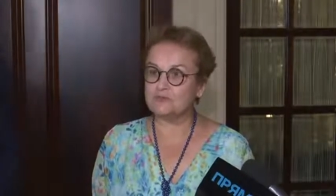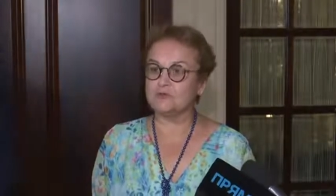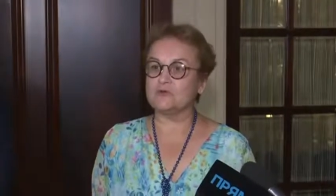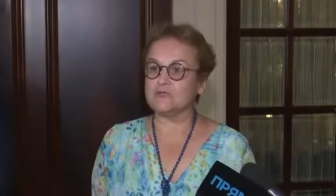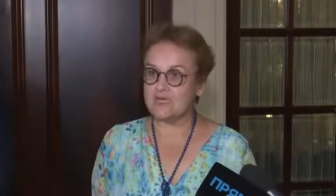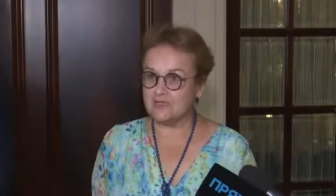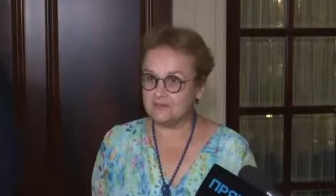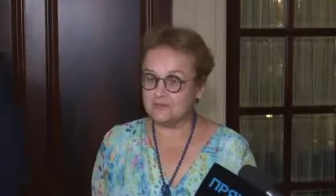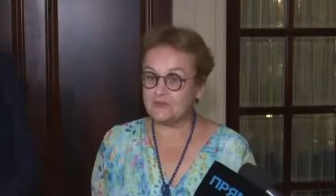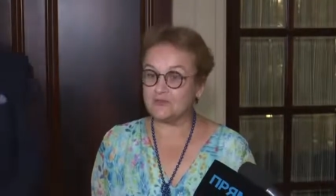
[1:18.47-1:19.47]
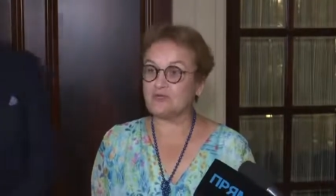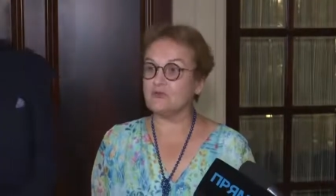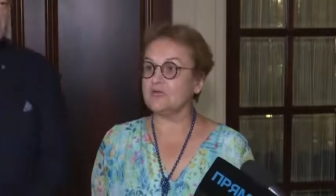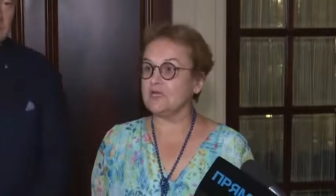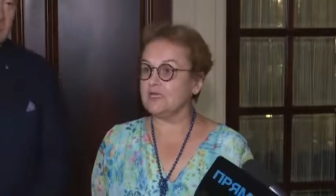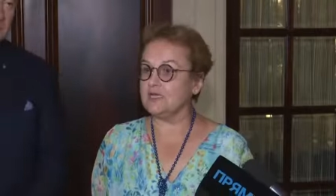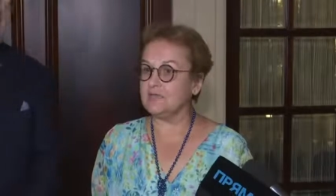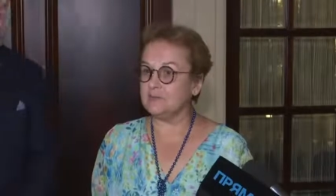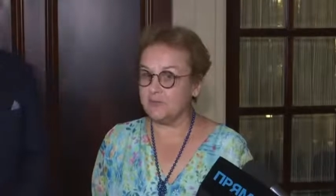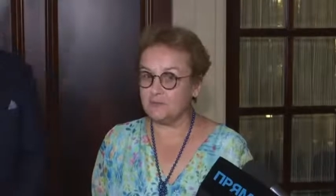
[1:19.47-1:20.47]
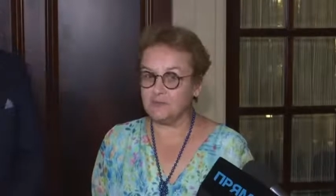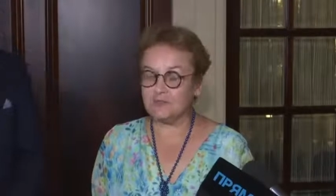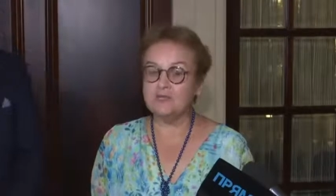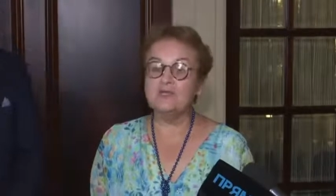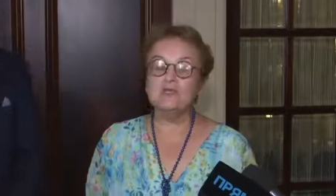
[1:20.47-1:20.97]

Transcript: to Ukraine, to the Ukrainian people,